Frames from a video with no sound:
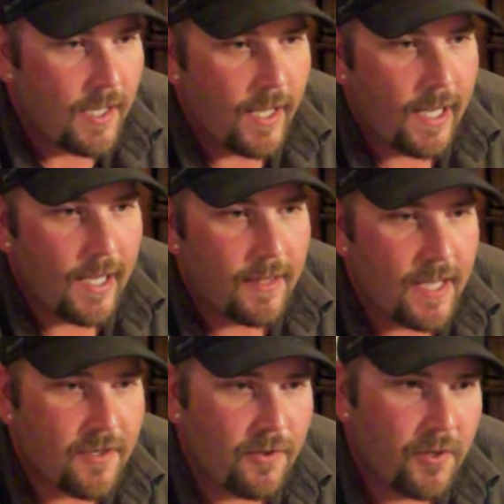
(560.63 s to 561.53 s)
and
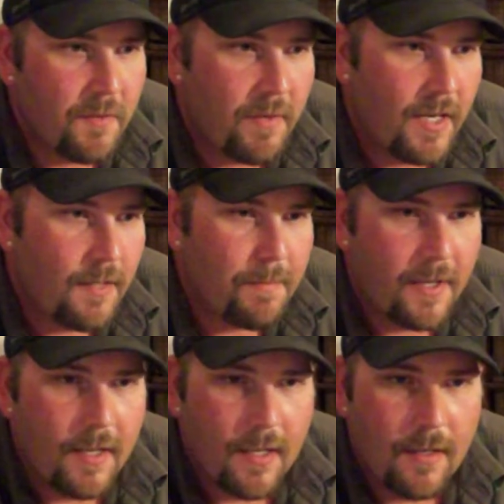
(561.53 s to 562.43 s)
that's going to be
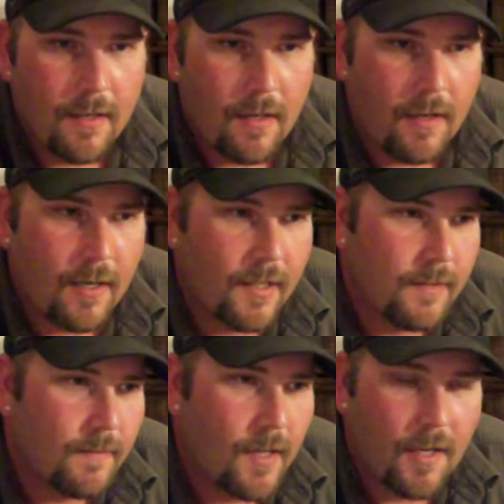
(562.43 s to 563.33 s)
dependent on